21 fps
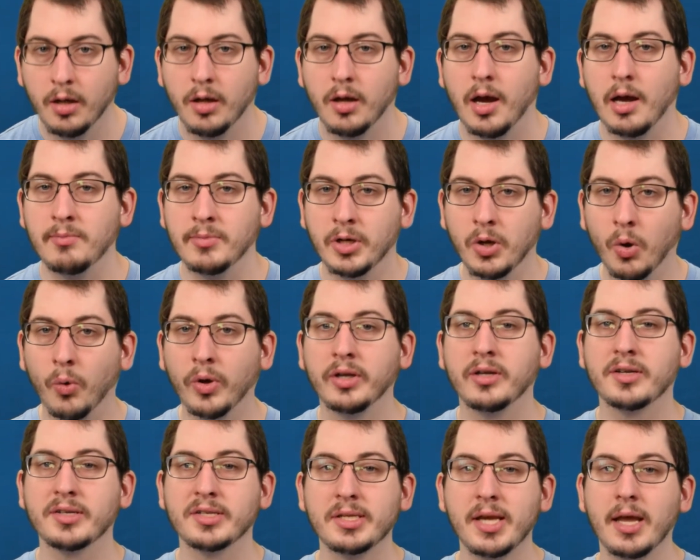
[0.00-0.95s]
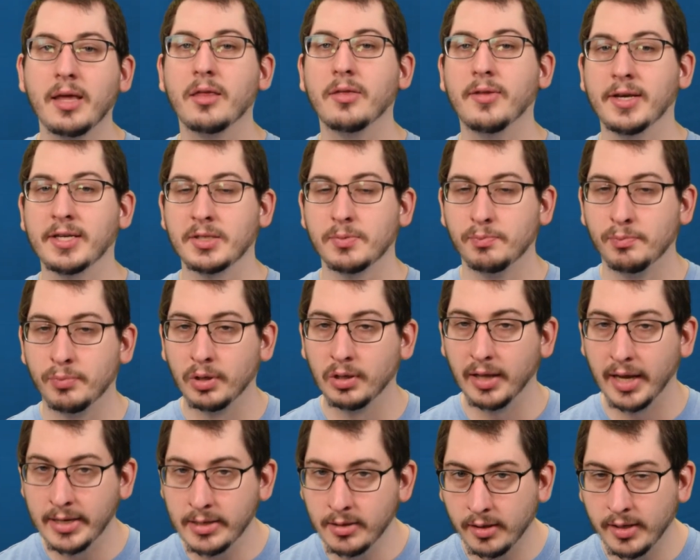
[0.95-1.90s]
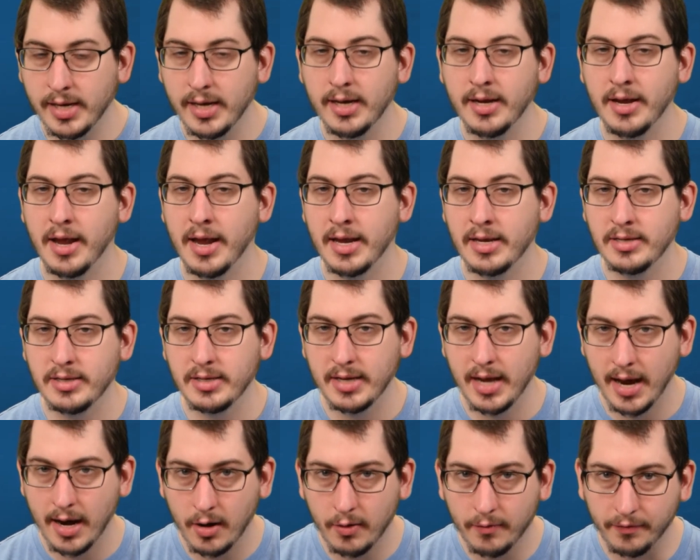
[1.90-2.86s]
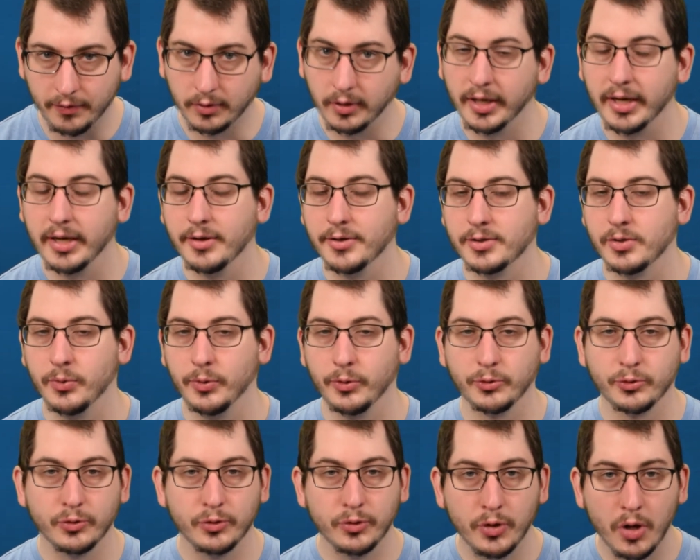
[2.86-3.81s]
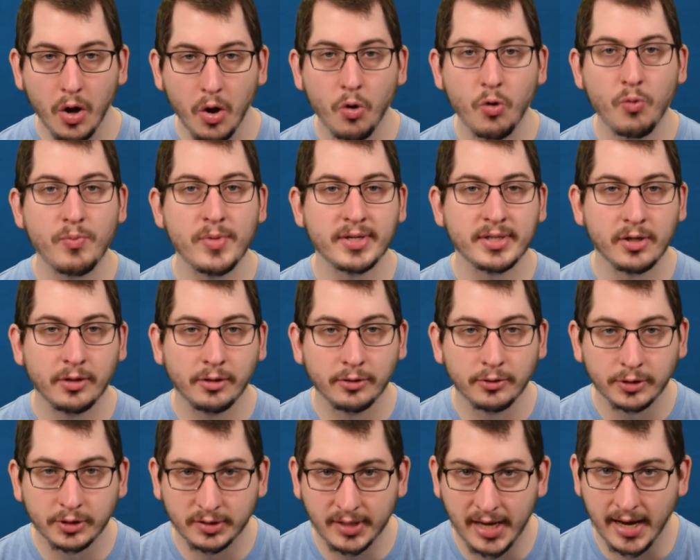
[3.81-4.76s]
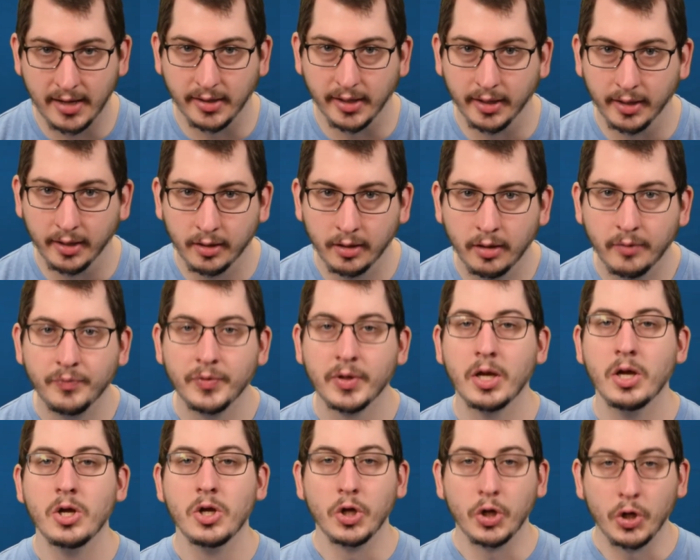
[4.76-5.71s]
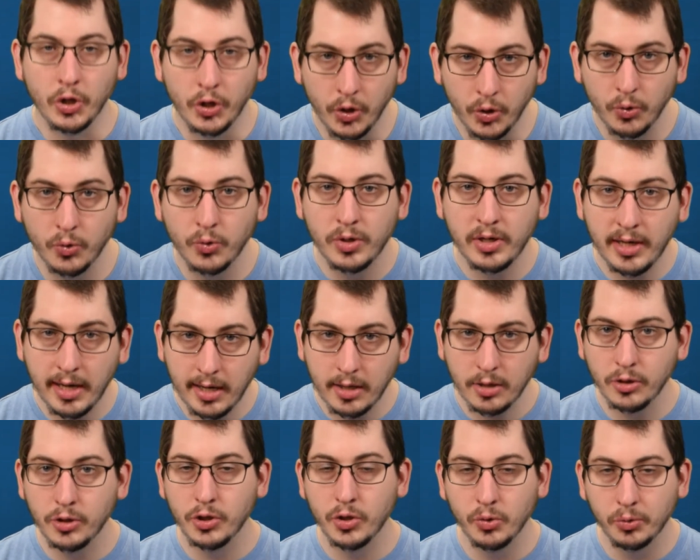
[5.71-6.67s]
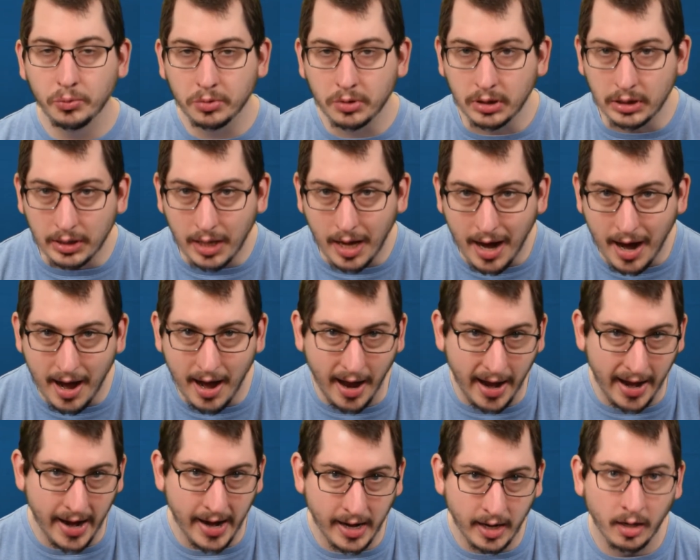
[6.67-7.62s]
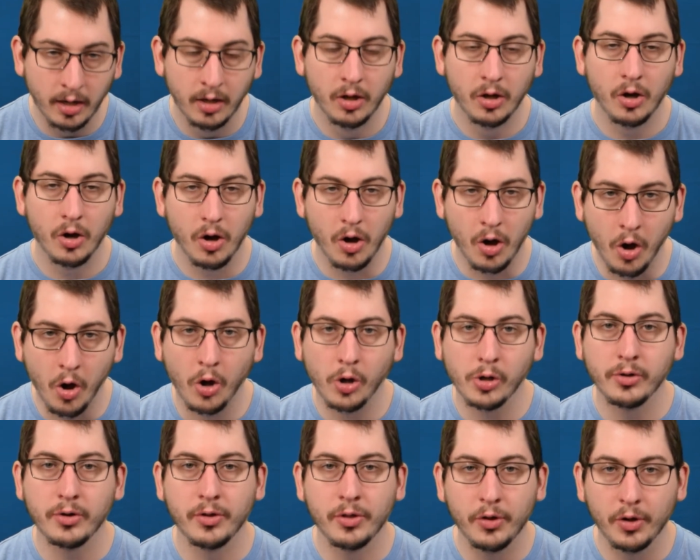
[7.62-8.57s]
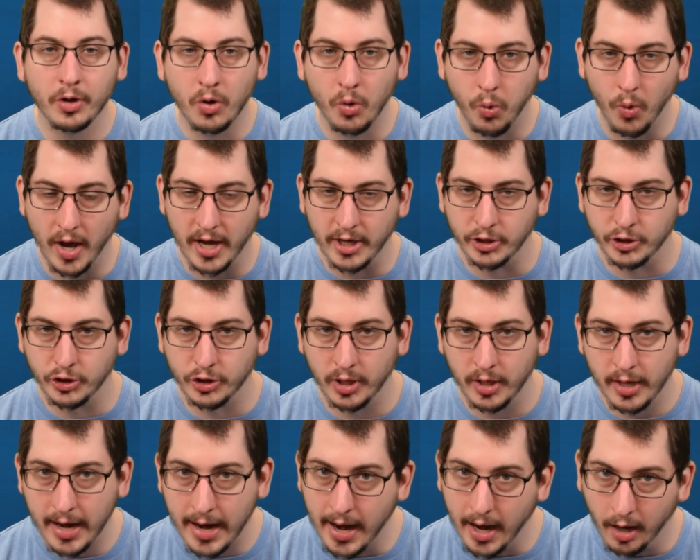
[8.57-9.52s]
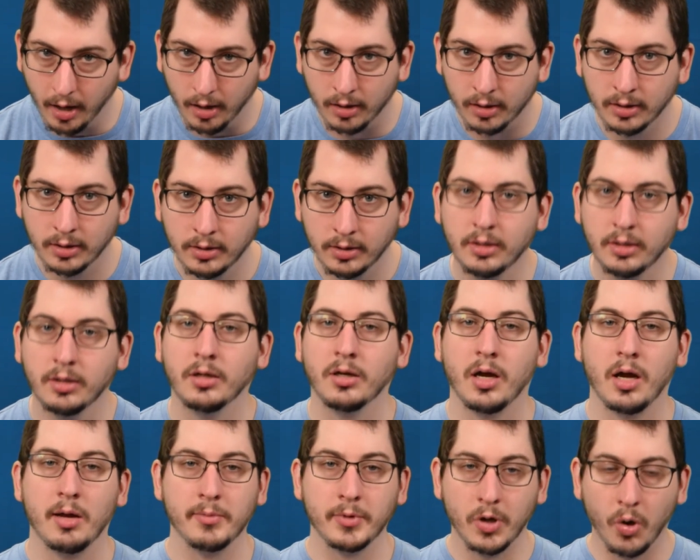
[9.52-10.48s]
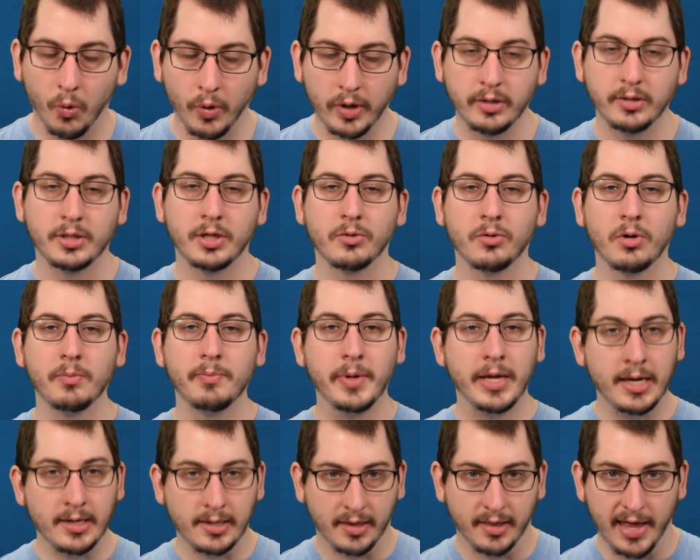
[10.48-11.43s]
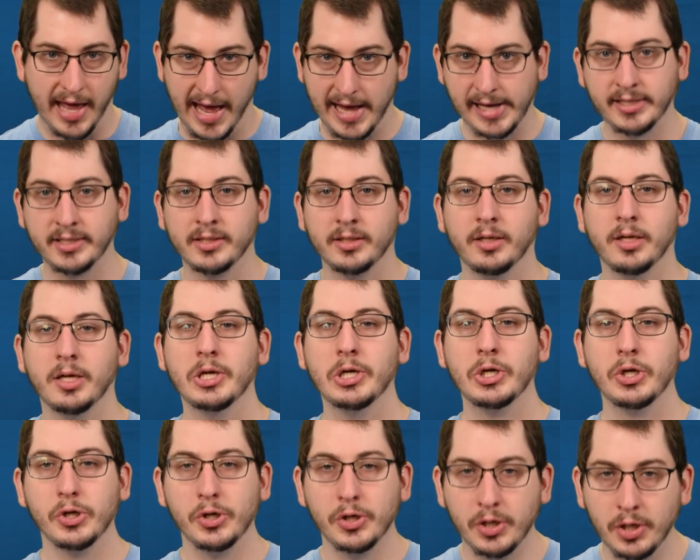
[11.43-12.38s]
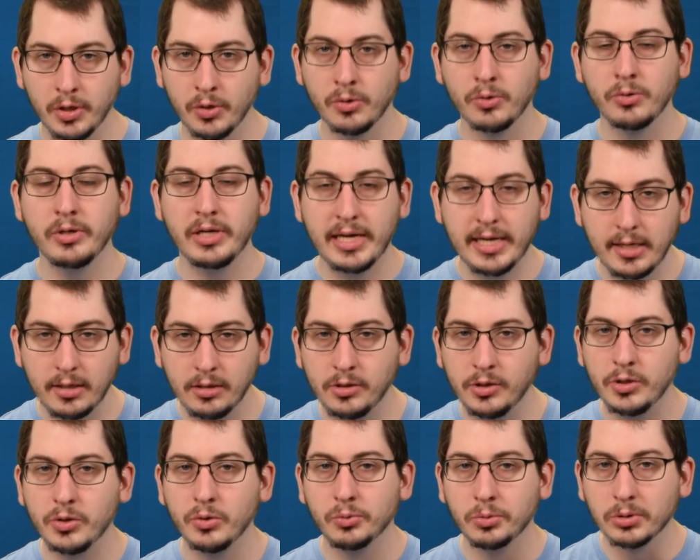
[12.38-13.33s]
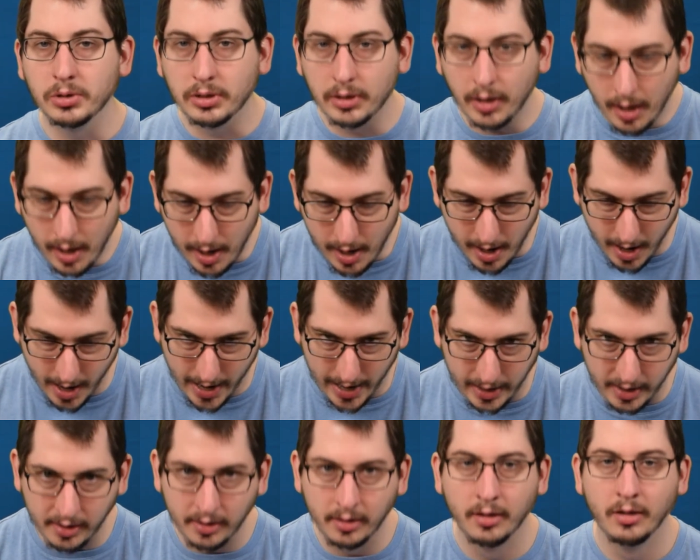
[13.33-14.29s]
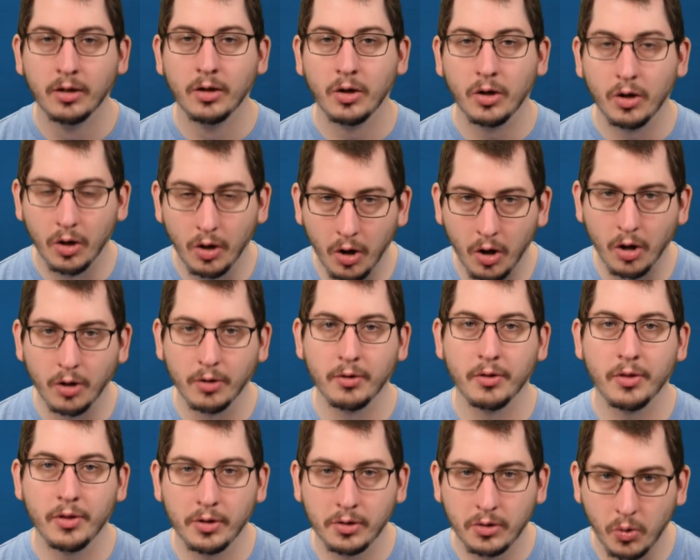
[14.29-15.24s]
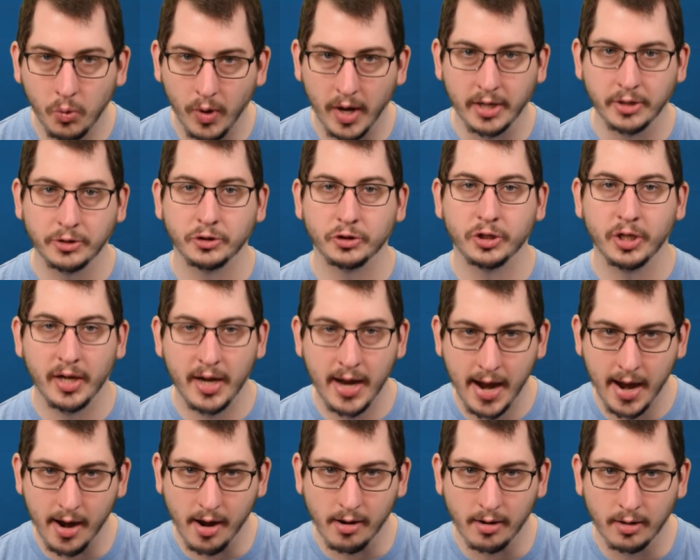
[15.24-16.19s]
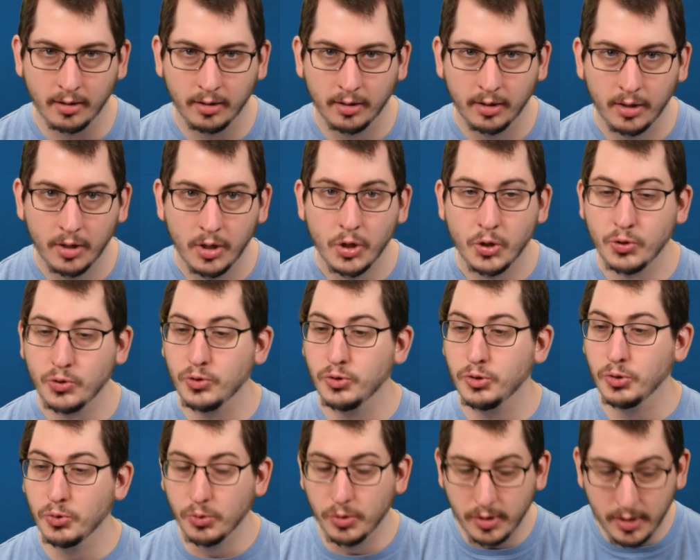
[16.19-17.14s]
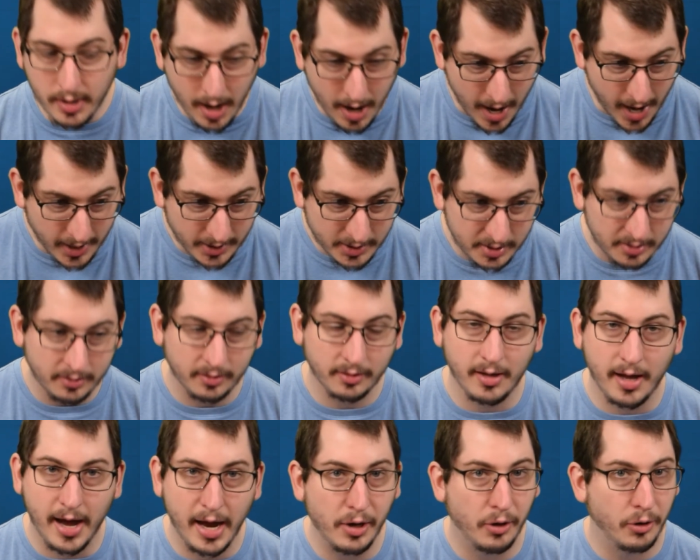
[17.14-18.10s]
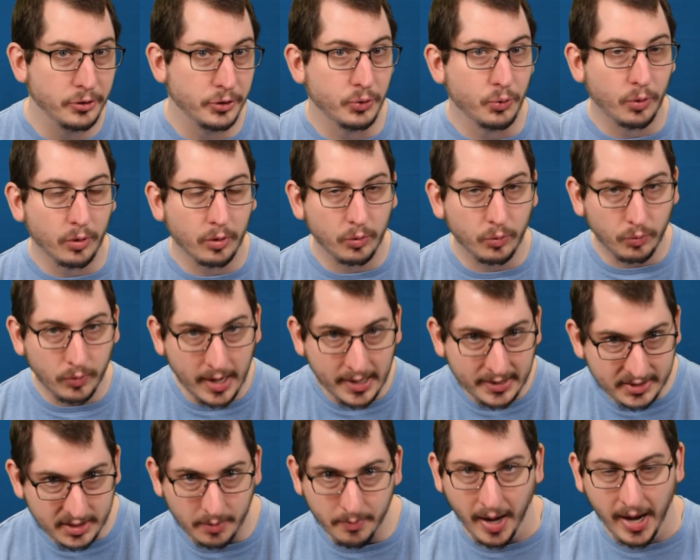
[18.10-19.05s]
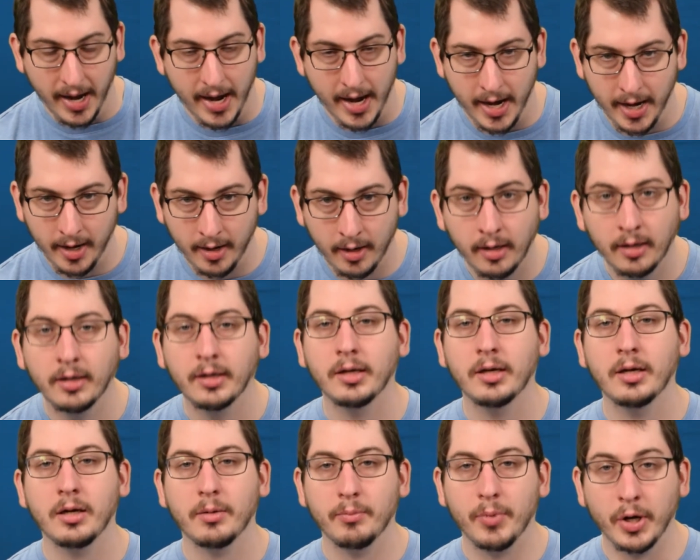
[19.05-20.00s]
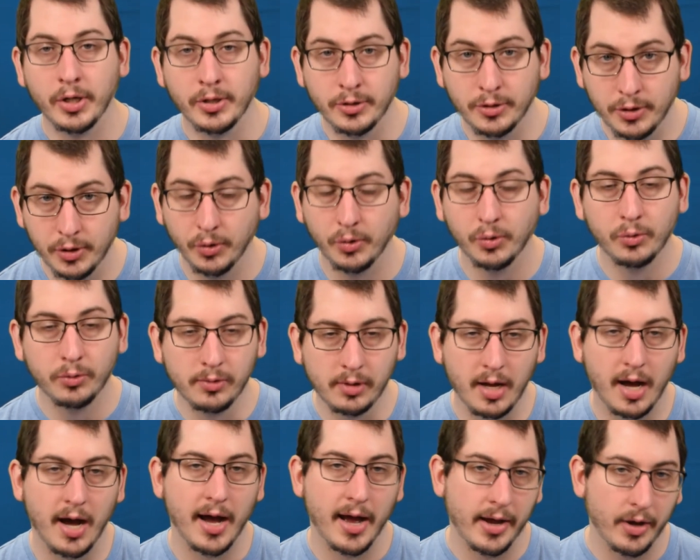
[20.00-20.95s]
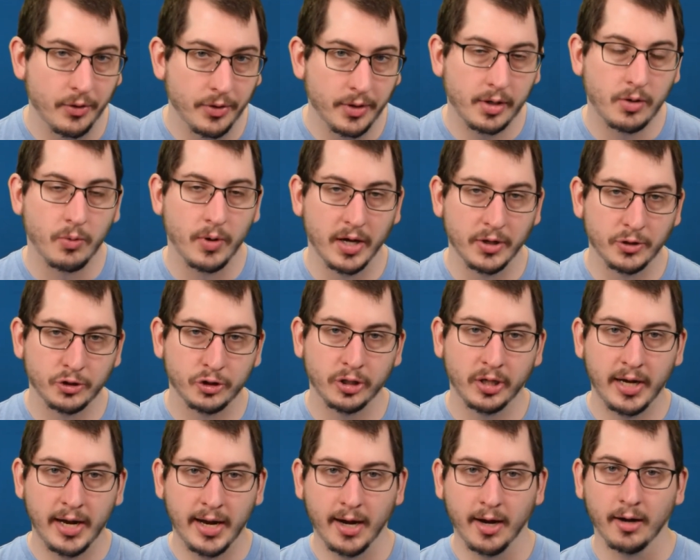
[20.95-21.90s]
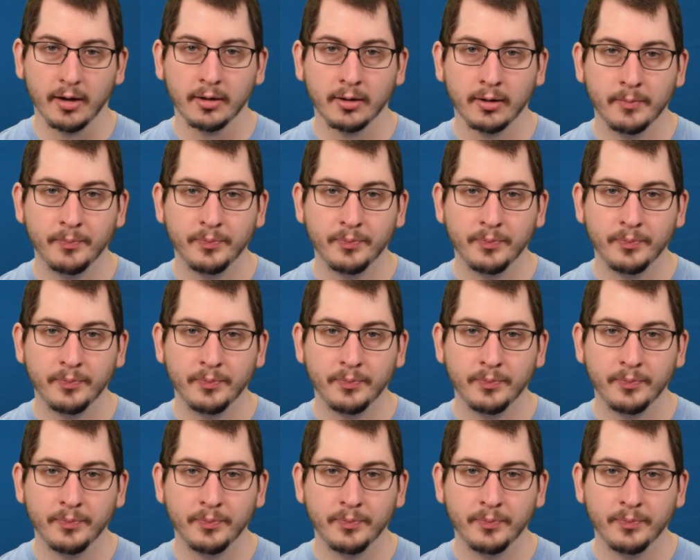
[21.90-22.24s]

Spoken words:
I'm going to say this plainly and carefully so there's no misunderstanding. You need to lie on the questionnaire. I'm going to repeat that. You need to lie on the questionnaire. Do not lie on your resume, but do lie on the questionnaire.